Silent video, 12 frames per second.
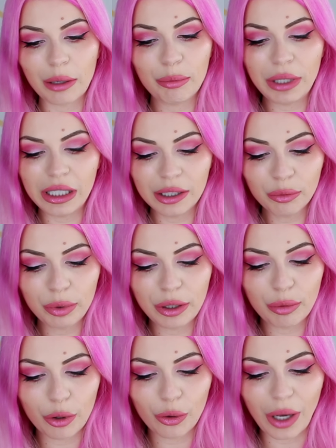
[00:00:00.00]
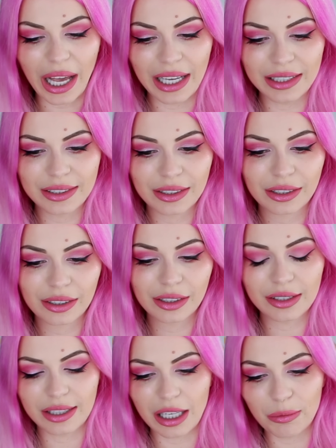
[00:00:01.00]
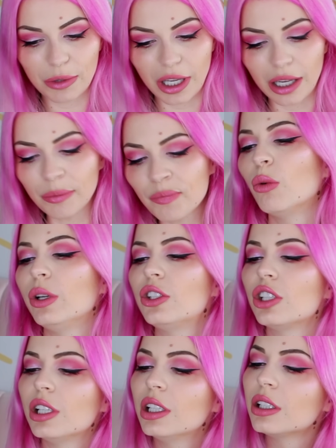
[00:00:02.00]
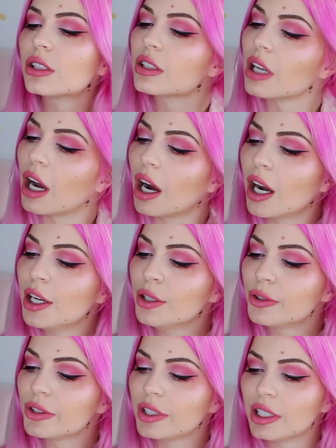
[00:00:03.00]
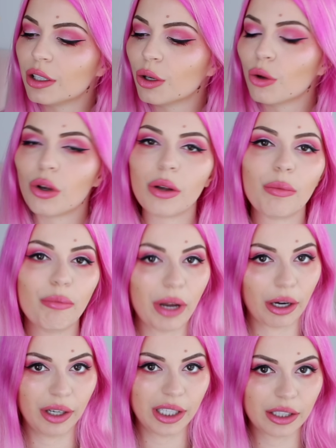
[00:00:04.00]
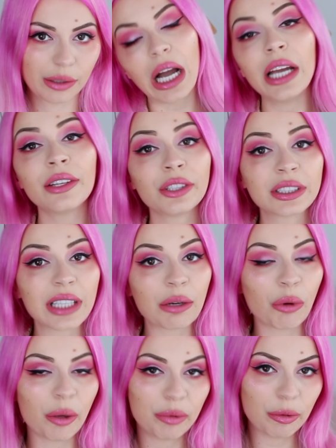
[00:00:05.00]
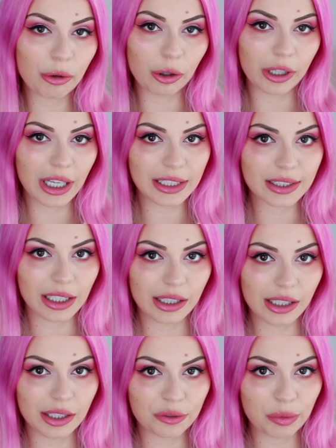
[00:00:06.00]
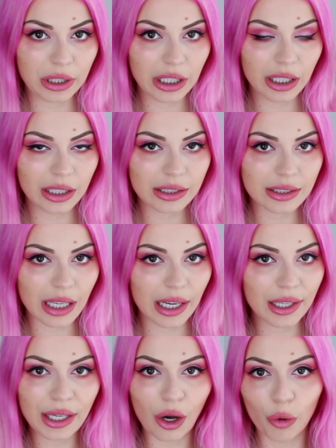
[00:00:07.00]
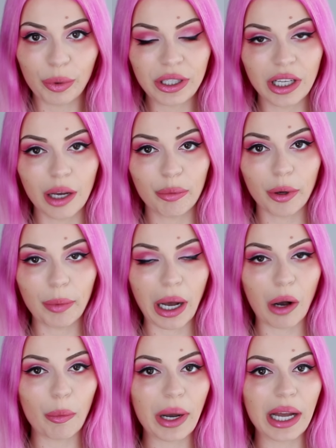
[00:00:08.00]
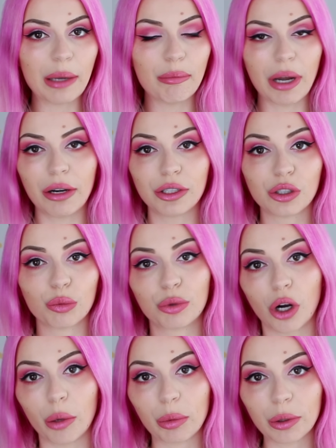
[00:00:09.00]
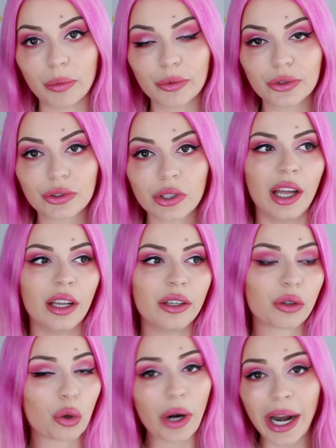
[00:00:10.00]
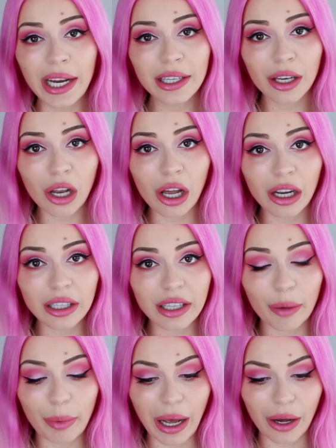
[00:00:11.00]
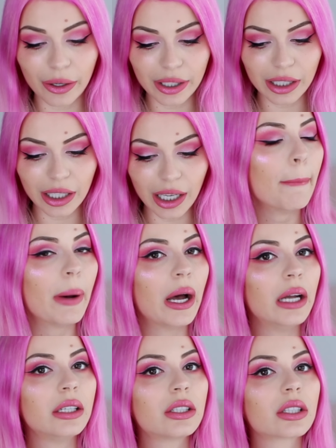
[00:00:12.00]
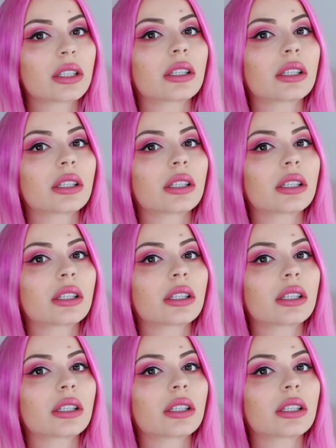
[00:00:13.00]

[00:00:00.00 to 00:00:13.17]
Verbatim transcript: 1 million people asked the same thing, which is, are you still married? I understand why people are asking this because I opened up about my marital problems and cried a lot about it, but